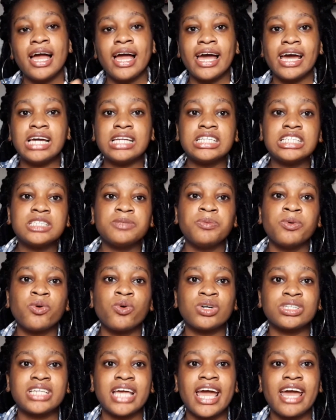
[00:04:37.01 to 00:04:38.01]
And this book
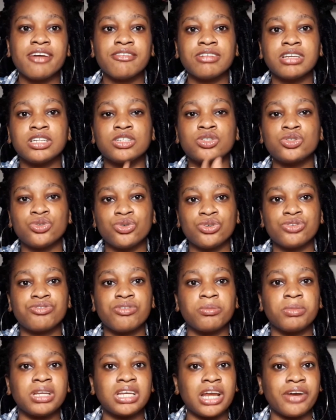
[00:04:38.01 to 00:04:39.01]
was heavily told
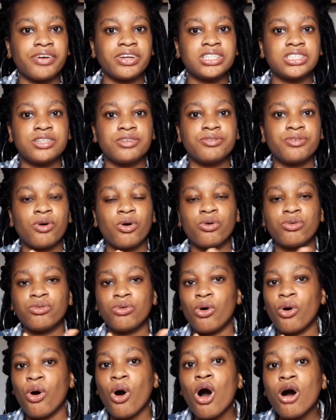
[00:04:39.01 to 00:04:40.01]
from the narrative
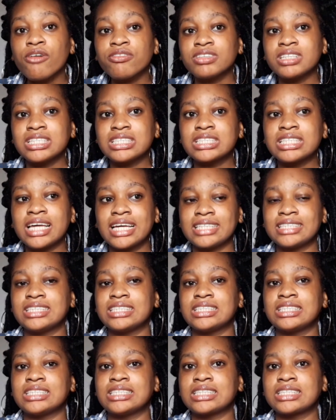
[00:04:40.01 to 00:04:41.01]
of these
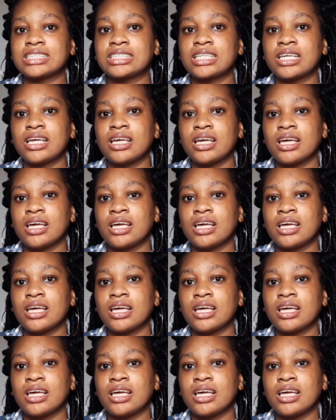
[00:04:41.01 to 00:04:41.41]
entities.